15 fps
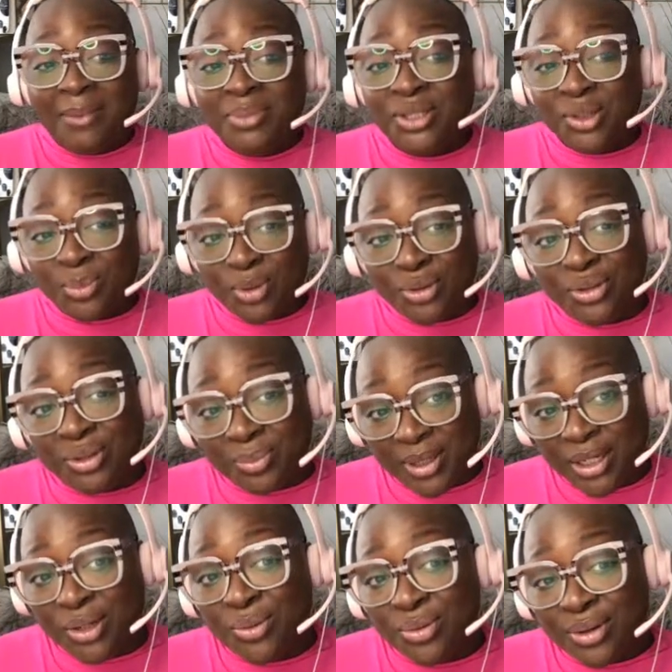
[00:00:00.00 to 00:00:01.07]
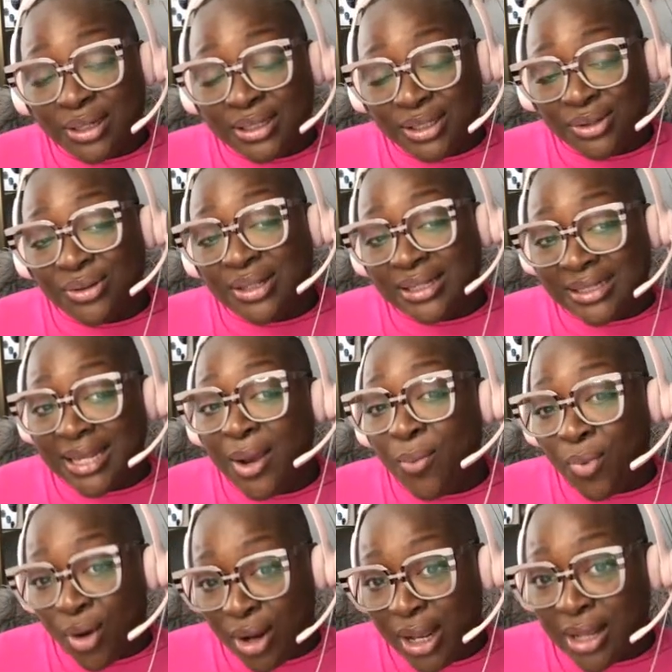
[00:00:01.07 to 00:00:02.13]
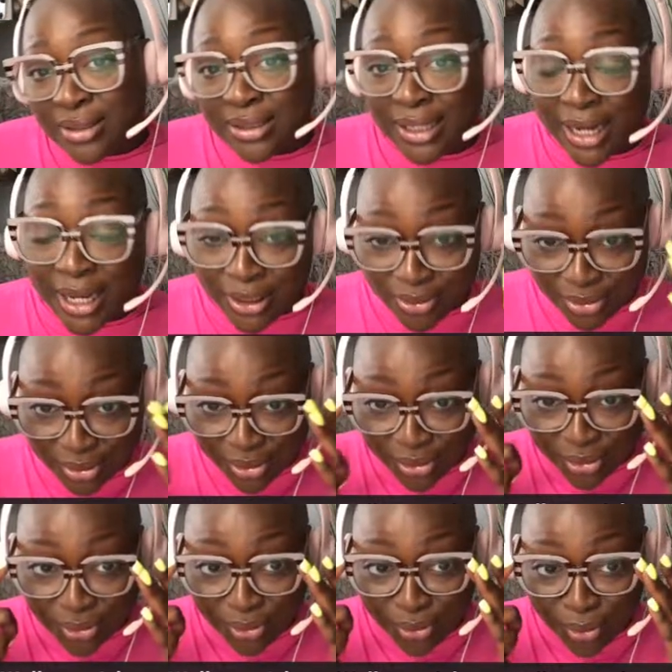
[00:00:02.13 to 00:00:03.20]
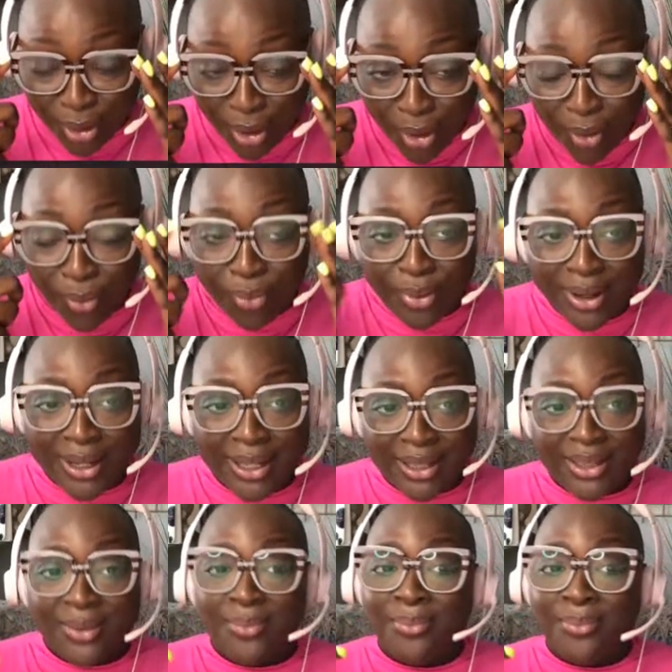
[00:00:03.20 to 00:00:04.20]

supposed to be doing still the same workouts that I used to do with